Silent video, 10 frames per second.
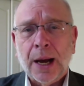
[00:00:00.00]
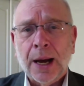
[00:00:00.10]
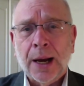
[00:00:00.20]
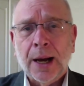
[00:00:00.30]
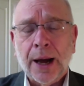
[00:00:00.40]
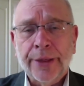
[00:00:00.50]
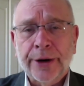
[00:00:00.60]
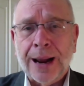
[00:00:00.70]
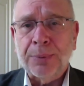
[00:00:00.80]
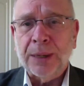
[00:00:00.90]

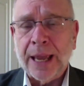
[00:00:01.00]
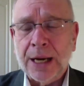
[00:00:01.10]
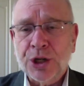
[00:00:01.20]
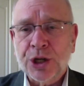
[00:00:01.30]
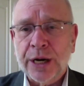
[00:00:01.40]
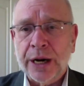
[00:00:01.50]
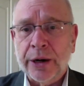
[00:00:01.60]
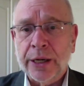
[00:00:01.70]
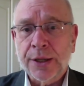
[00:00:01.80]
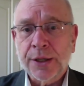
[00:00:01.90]
other application
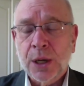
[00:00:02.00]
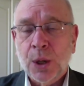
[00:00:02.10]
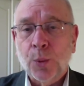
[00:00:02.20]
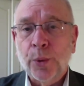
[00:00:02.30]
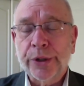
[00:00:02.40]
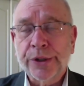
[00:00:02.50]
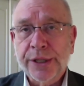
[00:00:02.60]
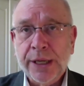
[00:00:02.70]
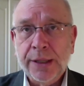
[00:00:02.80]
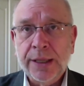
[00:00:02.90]
areas, we'll
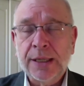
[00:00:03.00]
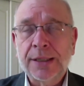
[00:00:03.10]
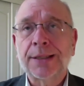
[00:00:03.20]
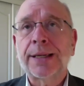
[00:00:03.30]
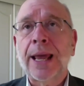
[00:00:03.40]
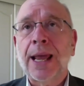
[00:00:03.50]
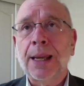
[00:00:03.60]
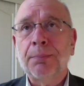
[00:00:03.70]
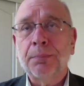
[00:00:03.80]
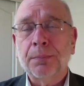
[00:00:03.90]
see these
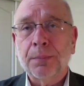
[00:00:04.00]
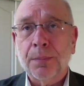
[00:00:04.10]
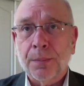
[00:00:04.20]
same